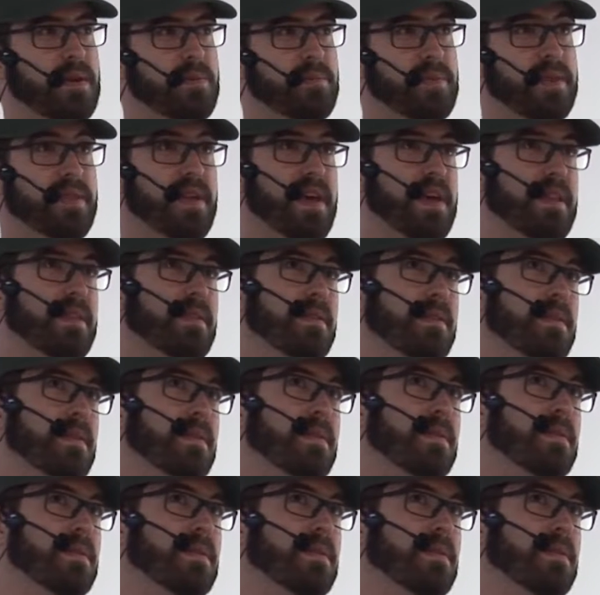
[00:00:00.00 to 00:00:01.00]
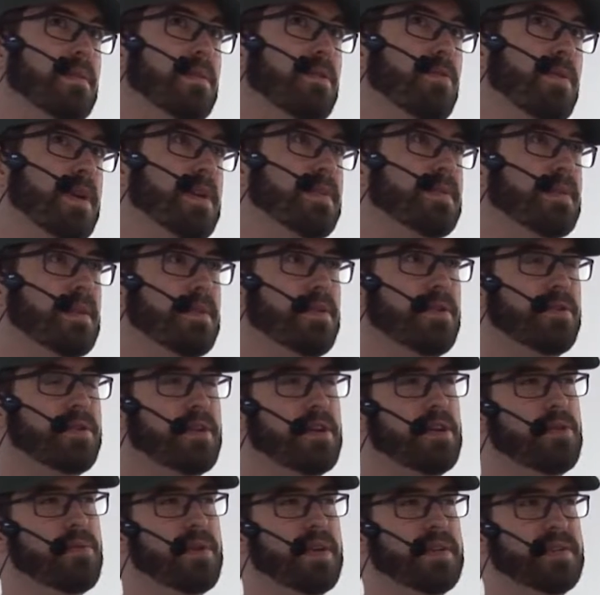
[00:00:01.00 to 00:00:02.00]
But then you wasted your
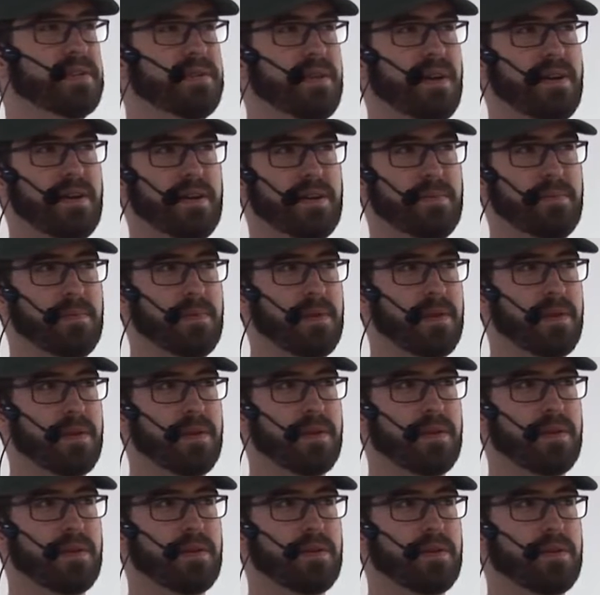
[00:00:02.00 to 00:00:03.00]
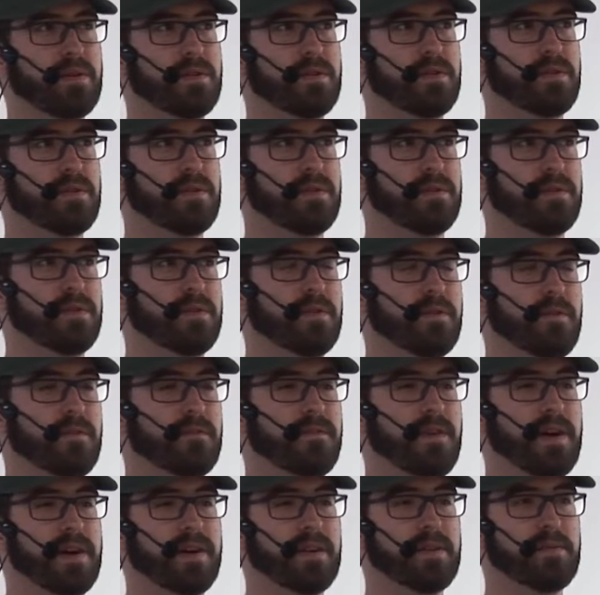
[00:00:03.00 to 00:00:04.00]
QA's time to
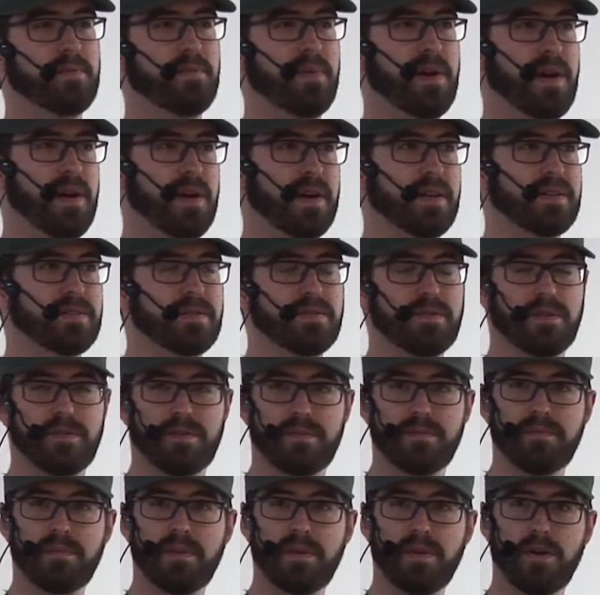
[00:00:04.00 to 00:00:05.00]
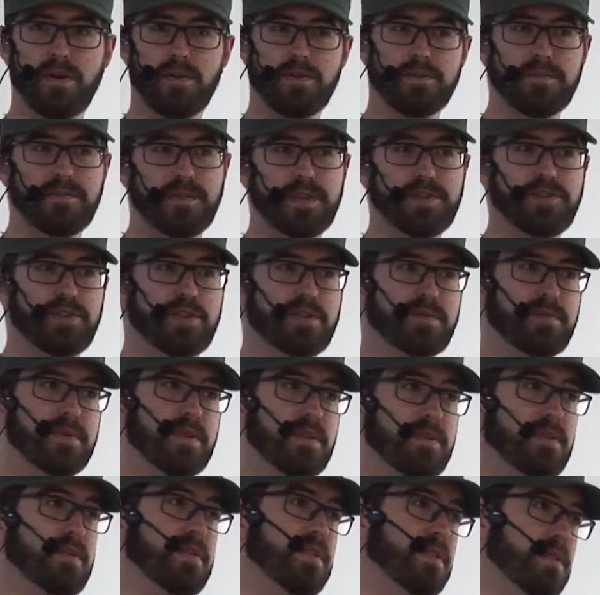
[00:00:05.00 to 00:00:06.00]
find bugs on old features,
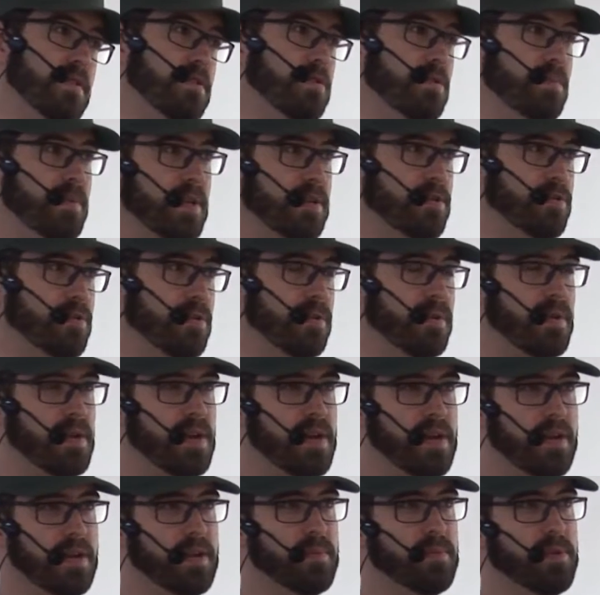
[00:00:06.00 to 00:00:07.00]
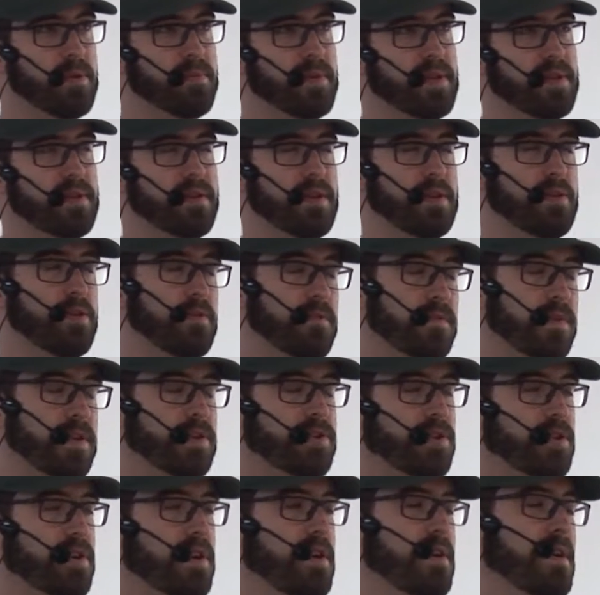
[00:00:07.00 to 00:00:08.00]
because let's assume that you implemented a new
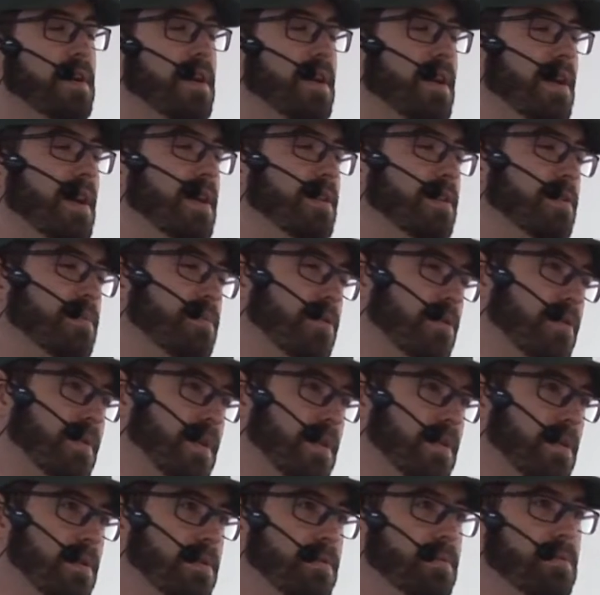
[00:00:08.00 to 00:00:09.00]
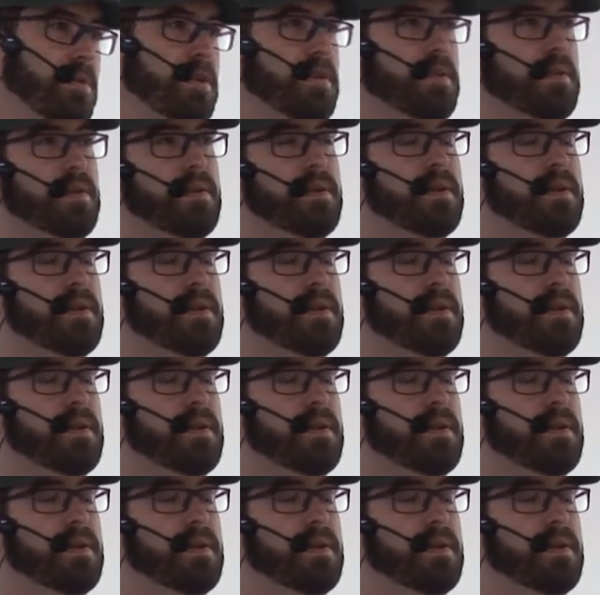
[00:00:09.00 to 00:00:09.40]
feature, and it broke an old one.